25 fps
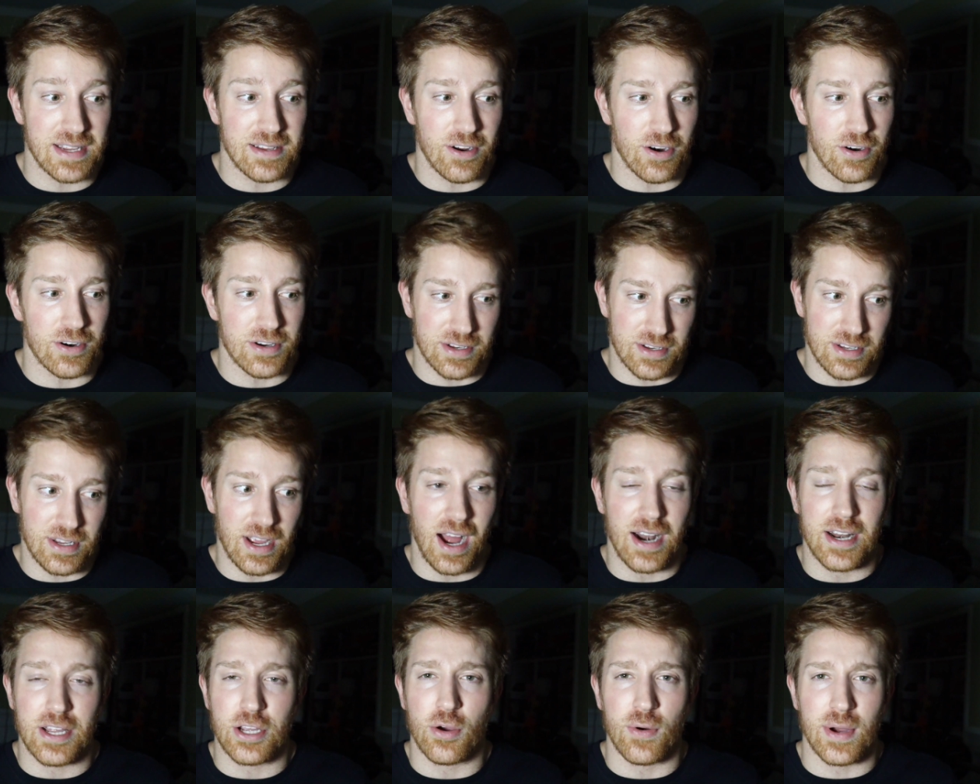or
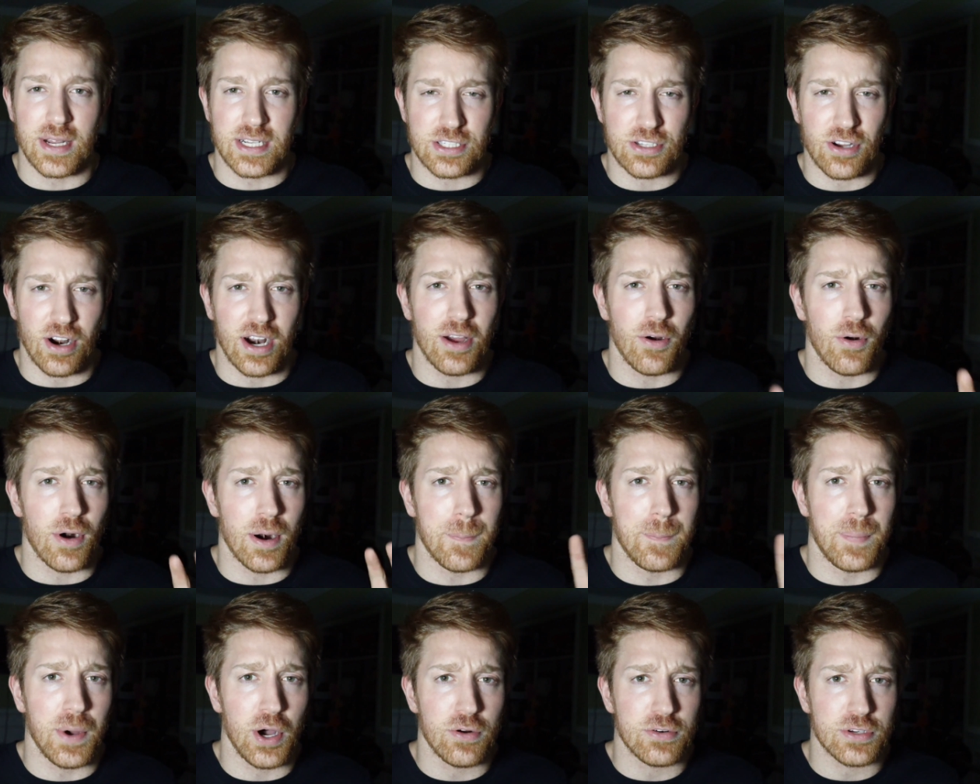Yachty Coin, sorry, or
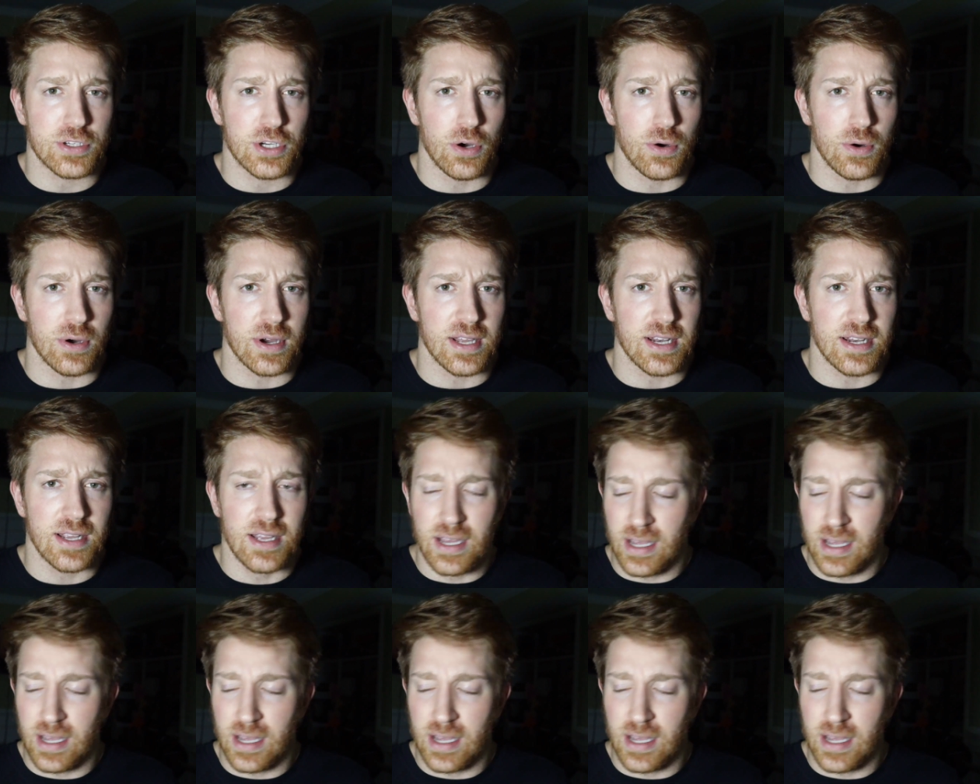Boat Coin,